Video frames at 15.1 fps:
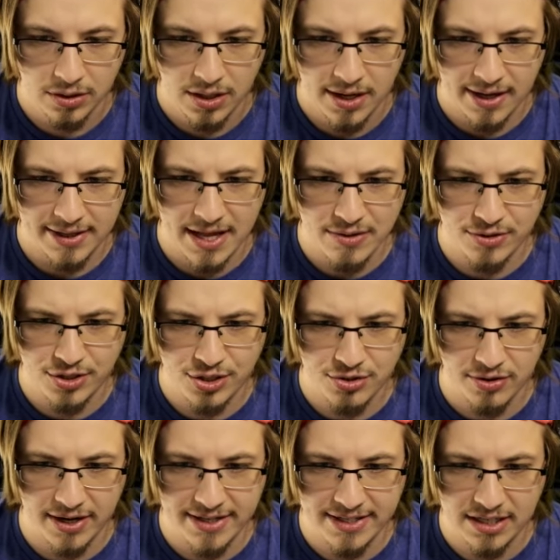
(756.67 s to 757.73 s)
Allows
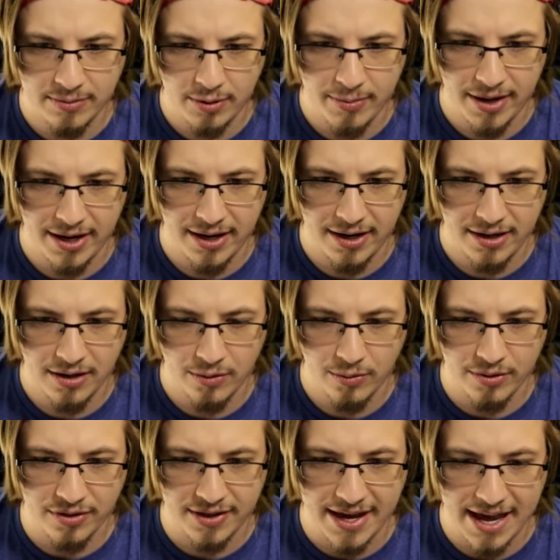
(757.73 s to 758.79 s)
straights to be made
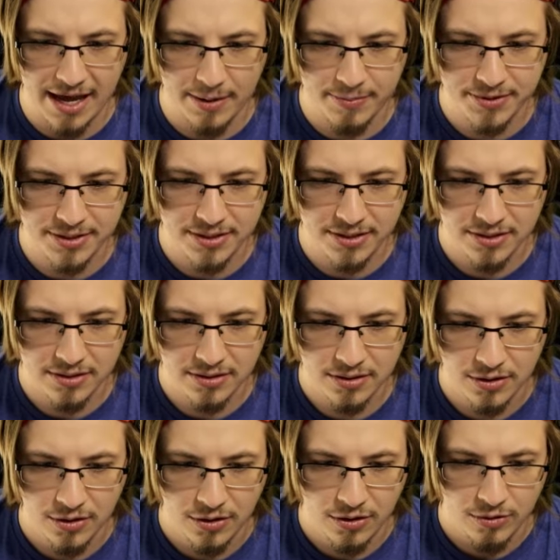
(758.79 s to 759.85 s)
with gaps.
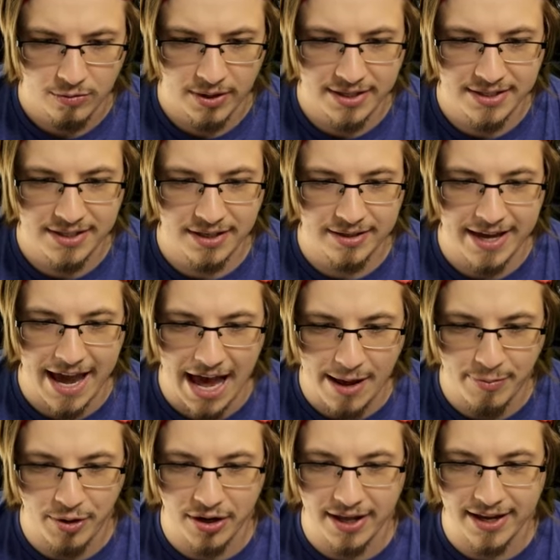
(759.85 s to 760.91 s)
Raise the
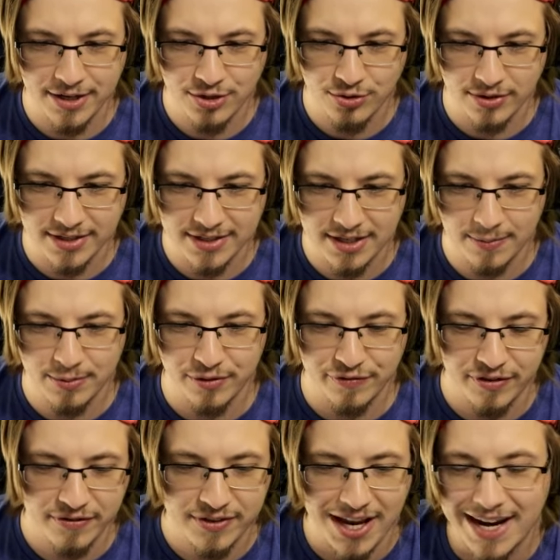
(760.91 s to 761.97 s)
cap on interest up to
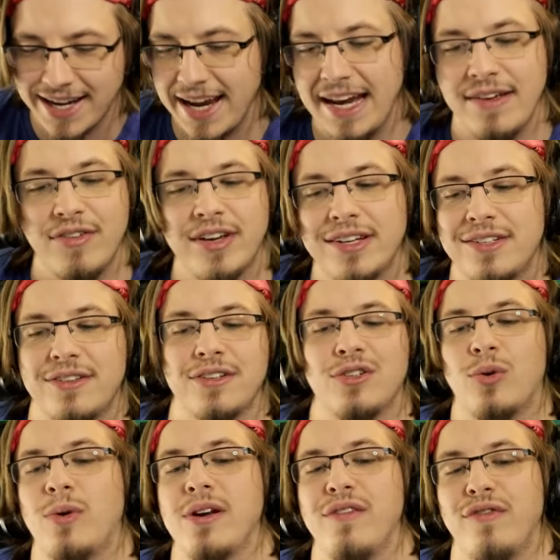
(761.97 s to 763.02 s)
50. I can't even get to the
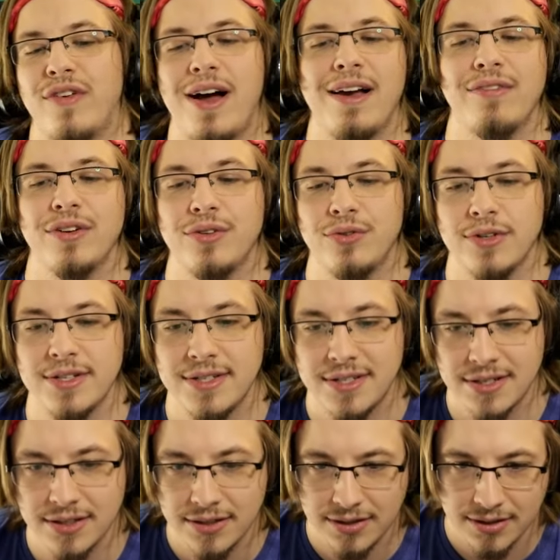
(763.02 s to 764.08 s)
25 interest.
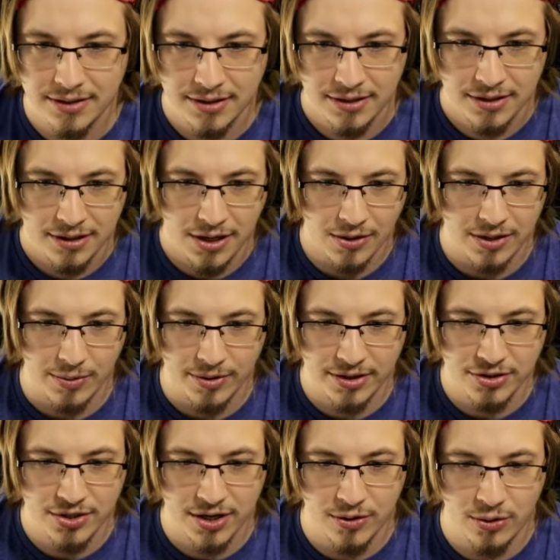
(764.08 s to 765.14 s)
Okay, we're going
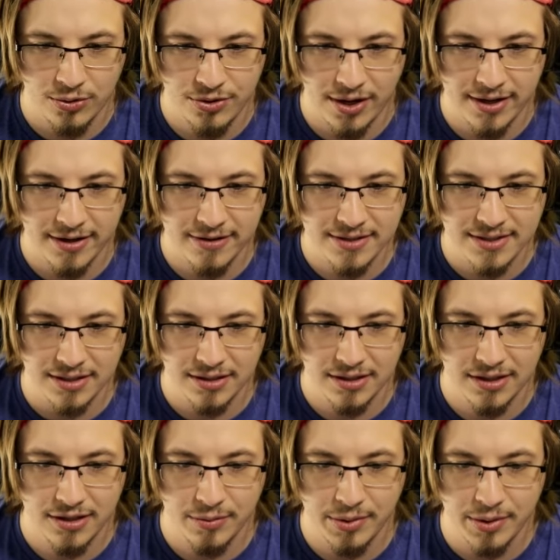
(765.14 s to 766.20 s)
to try to hold on to this a
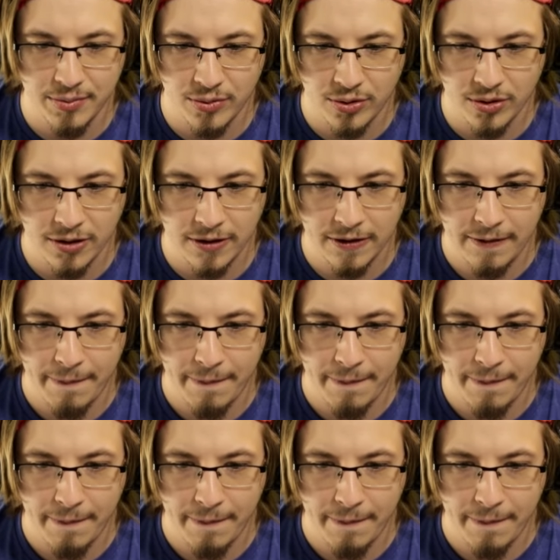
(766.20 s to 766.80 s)
little bit more.